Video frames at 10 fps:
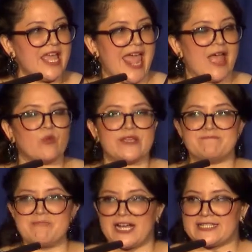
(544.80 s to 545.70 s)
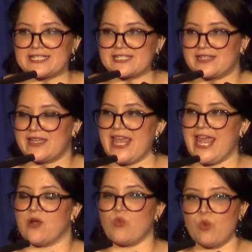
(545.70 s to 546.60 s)
and we must
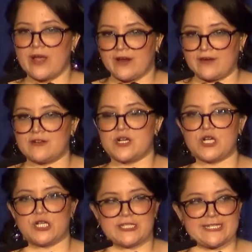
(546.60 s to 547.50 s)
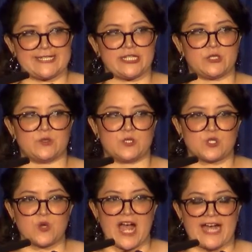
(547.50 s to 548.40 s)
and will continue
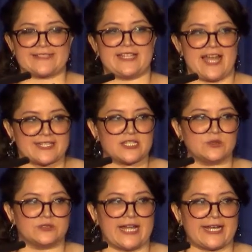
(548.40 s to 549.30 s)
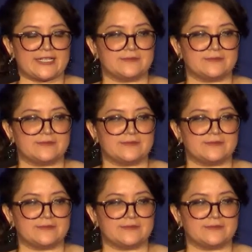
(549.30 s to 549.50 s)
to act as LULAC.